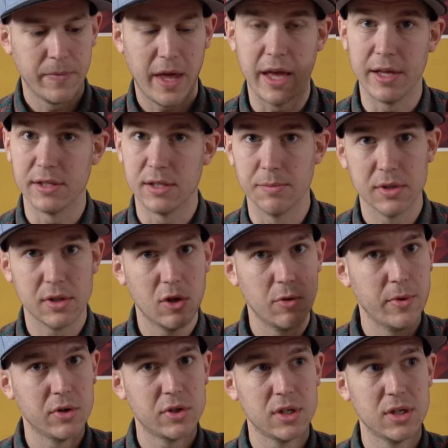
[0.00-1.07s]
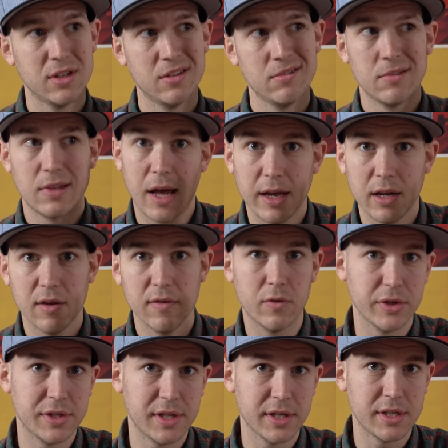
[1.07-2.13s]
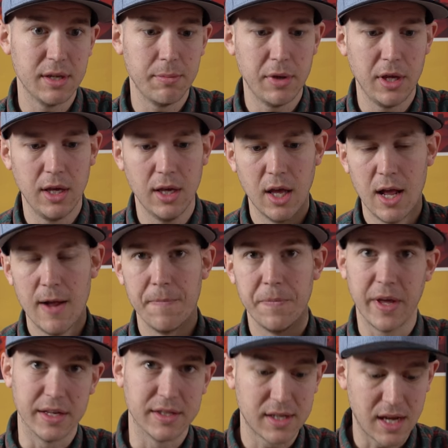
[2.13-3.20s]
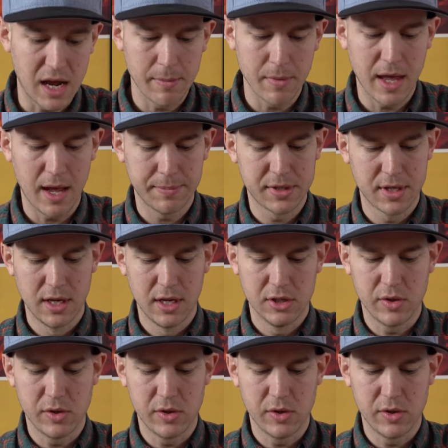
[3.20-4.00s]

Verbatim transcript: has some slow motion, kind of, with 60p, has time lapse.